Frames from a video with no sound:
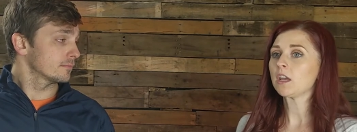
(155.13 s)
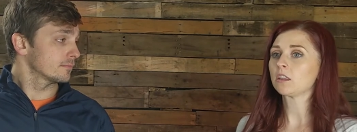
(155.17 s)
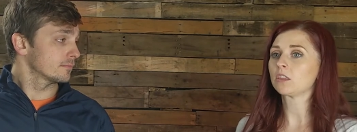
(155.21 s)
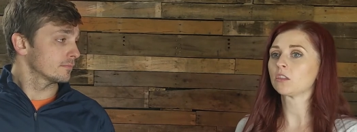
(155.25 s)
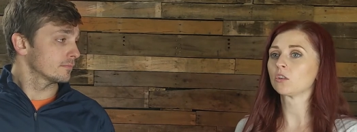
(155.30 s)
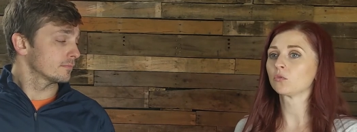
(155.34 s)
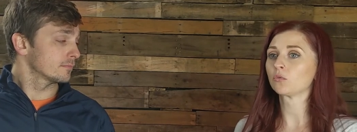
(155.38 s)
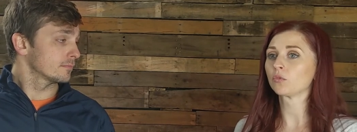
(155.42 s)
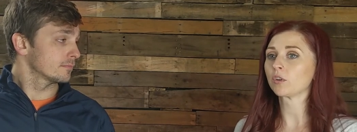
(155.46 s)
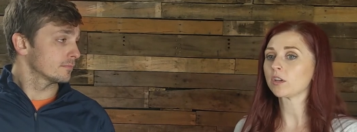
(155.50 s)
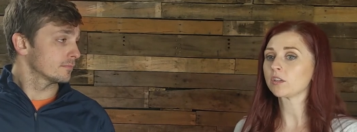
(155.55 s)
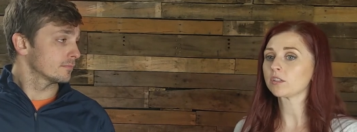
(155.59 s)

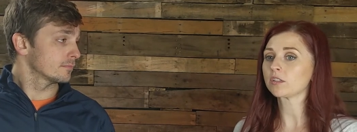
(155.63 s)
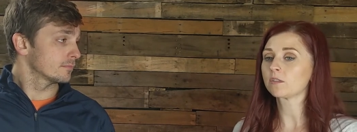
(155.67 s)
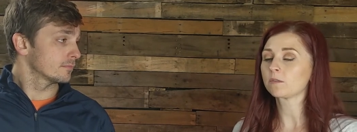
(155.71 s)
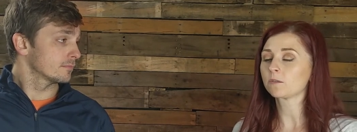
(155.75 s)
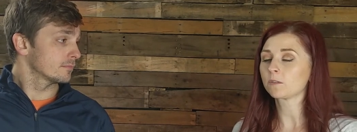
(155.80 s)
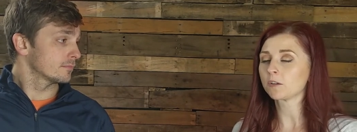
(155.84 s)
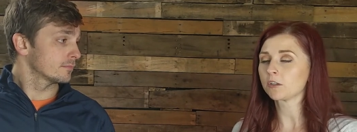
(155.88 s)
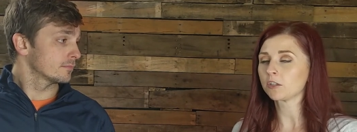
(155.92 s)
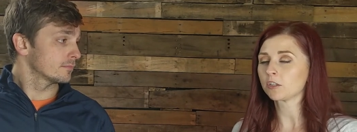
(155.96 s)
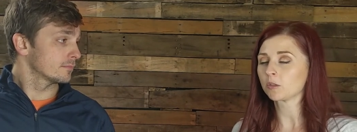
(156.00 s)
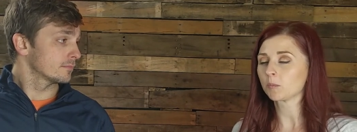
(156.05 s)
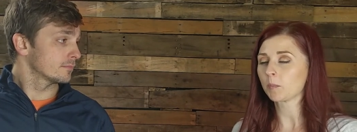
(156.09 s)
Speaker 1: the reason
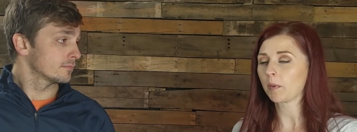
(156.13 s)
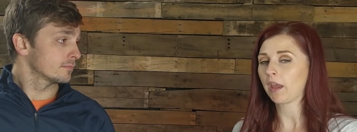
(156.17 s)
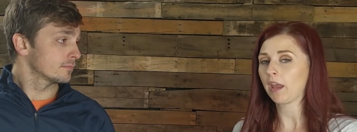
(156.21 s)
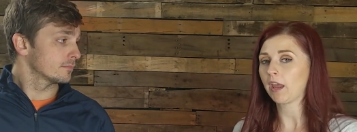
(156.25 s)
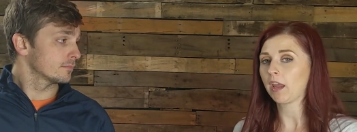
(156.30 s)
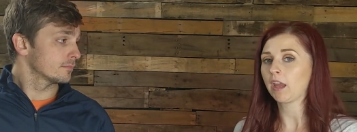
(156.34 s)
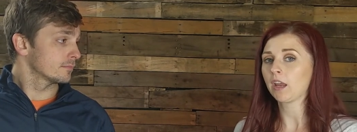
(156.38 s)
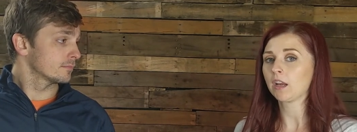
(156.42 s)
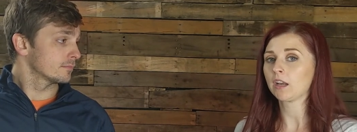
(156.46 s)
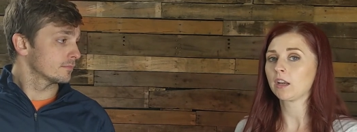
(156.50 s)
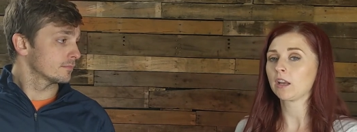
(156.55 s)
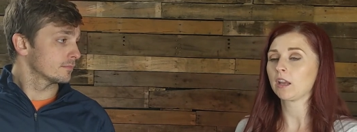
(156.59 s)
for your
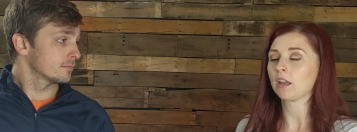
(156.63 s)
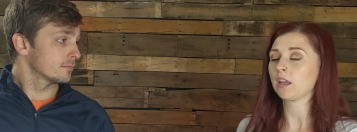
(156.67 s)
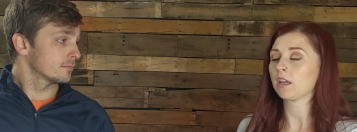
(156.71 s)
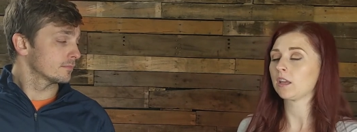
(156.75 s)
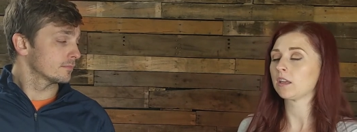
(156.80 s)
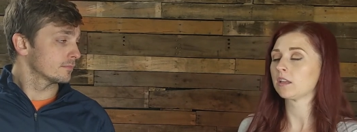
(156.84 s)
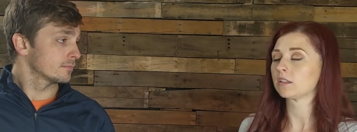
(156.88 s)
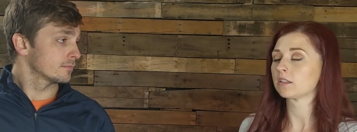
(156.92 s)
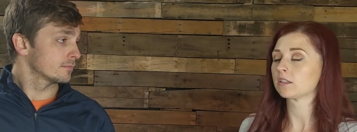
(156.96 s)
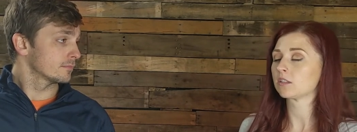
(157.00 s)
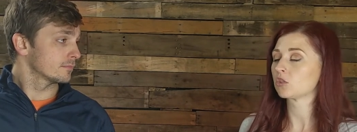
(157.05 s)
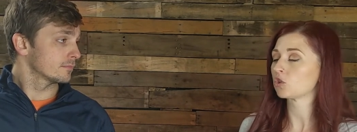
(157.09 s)
pain
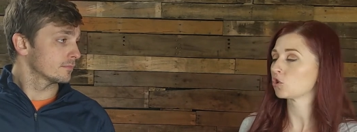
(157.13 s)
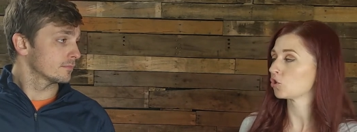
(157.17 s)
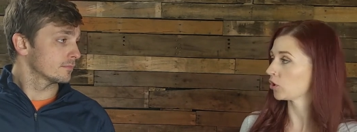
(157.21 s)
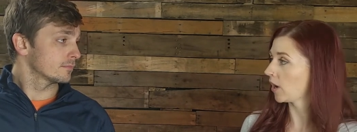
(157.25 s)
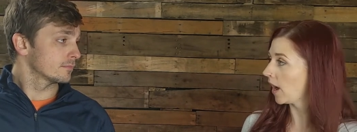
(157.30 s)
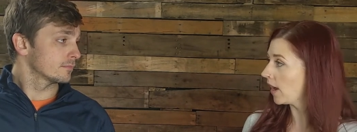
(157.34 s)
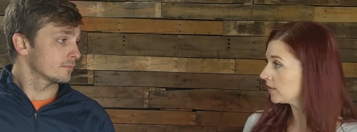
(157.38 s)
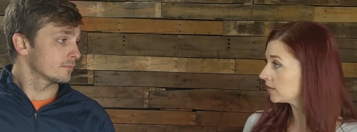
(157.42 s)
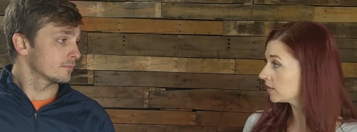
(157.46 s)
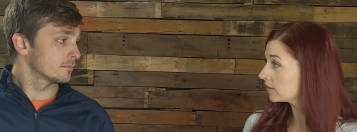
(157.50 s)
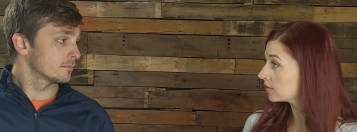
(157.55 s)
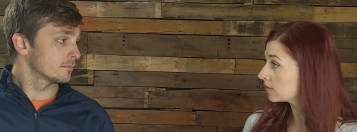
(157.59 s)
is
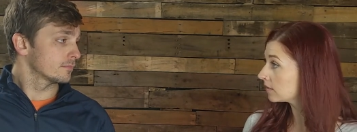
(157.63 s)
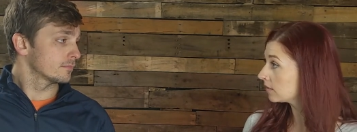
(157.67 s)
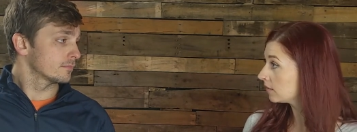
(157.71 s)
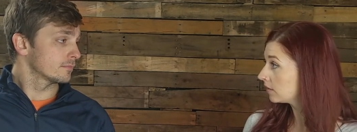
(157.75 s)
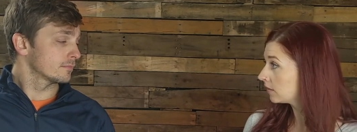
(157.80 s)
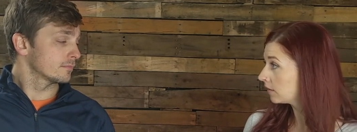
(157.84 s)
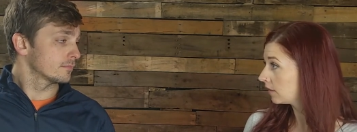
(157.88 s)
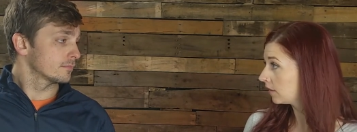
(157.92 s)
stress